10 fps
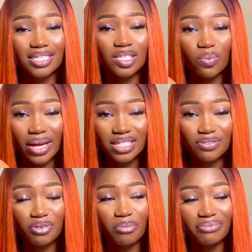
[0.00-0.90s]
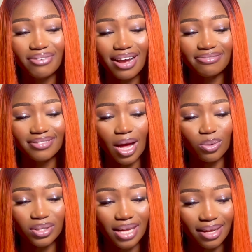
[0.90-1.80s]
went from
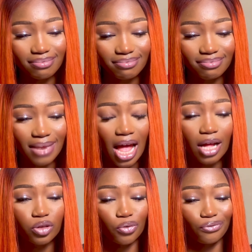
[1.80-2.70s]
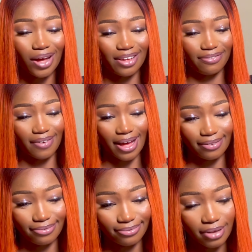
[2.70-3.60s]
5,000 to
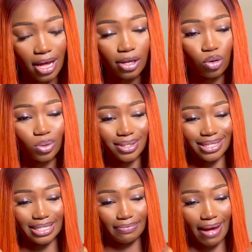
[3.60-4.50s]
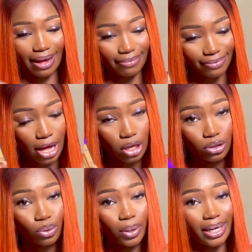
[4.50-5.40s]
55 to 65,
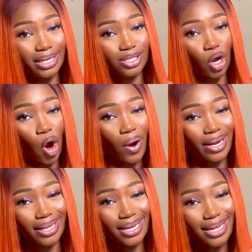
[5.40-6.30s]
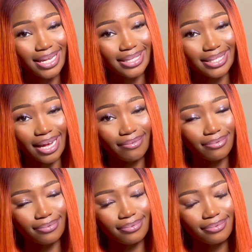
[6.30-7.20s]
so it is currently
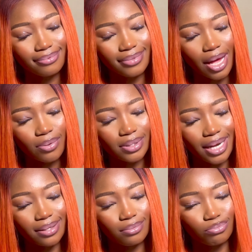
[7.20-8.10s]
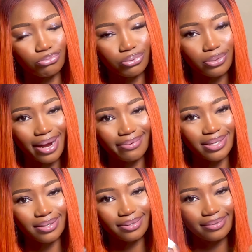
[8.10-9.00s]
7,000
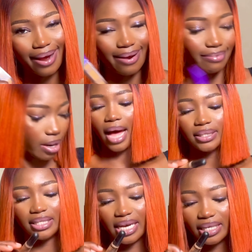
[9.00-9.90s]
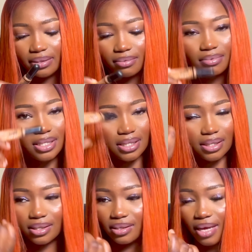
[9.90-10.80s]
Buhari Naira. And then
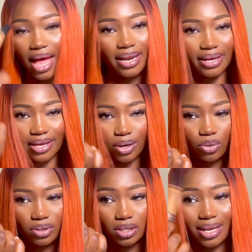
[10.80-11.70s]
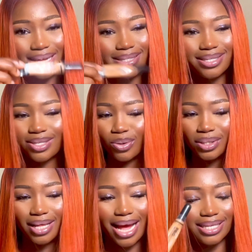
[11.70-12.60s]
the LA Girl concealer. This
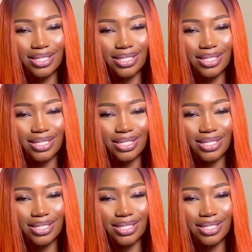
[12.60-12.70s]
concealer is